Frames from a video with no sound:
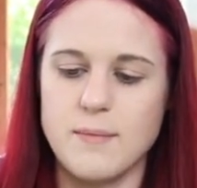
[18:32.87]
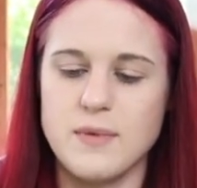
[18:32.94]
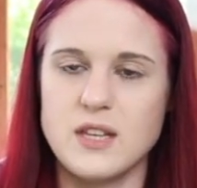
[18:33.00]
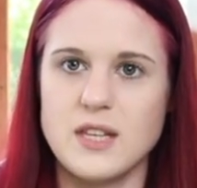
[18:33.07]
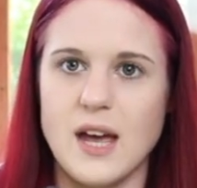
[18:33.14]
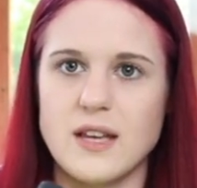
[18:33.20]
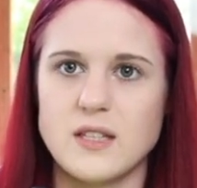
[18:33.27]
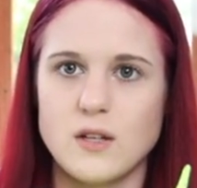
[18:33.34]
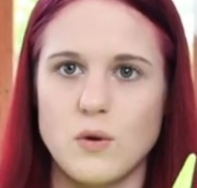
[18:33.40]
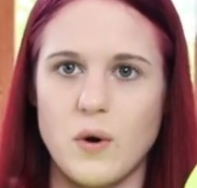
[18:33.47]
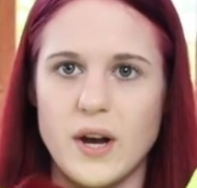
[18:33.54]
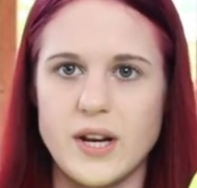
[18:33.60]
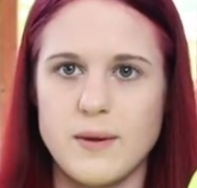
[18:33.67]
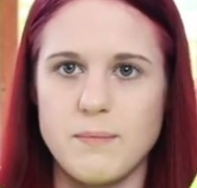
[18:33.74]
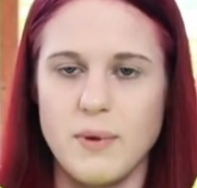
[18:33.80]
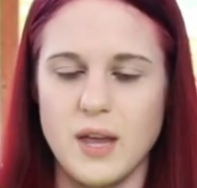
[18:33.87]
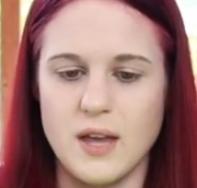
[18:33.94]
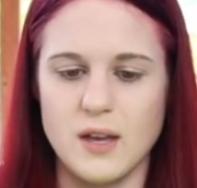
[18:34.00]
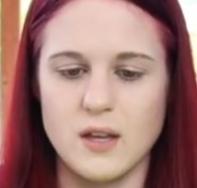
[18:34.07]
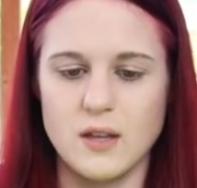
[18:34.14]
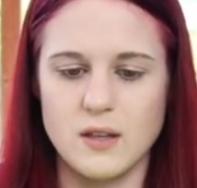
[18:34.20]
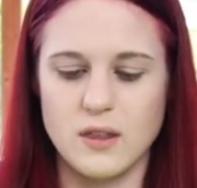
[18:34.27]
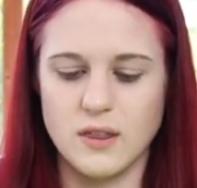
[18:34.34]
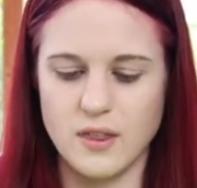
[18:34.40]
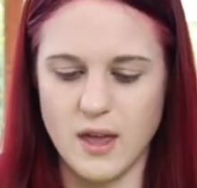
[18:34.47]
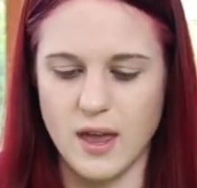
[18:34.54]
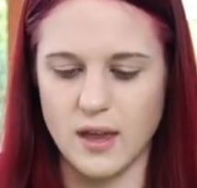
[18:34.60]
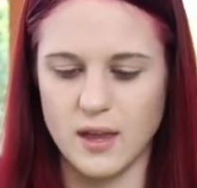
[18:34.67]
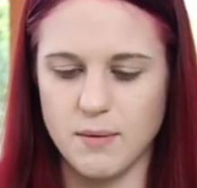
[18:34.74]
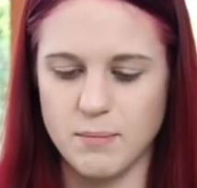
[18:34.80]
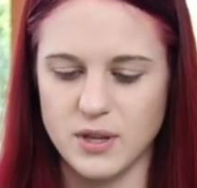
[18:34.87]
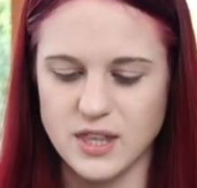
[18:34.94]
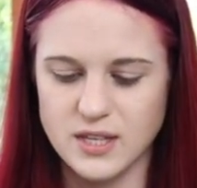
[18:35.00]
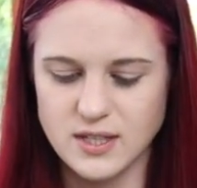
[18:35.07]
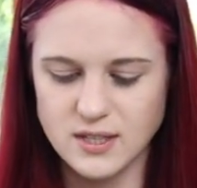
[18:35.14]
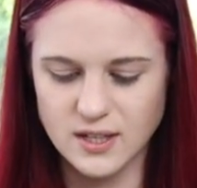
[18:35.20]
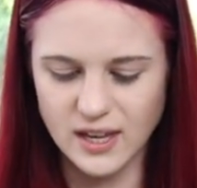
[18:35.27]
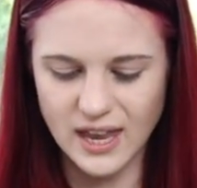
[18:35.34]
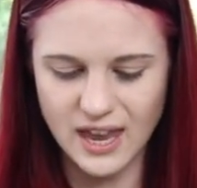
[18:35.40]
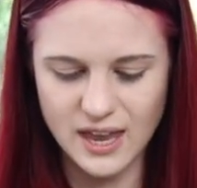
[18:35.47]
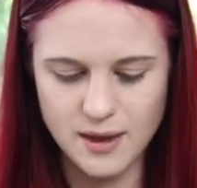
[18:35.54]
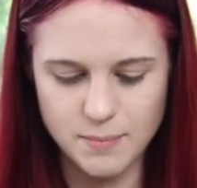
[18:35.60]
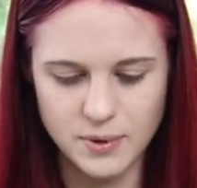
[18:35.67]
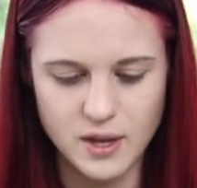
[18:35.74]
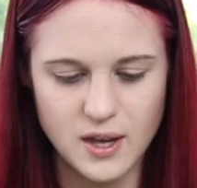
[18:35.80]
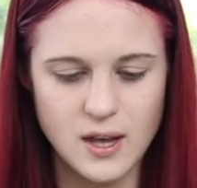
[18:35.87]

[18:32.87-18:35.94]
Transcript: This has quite a big thing, but this is a cape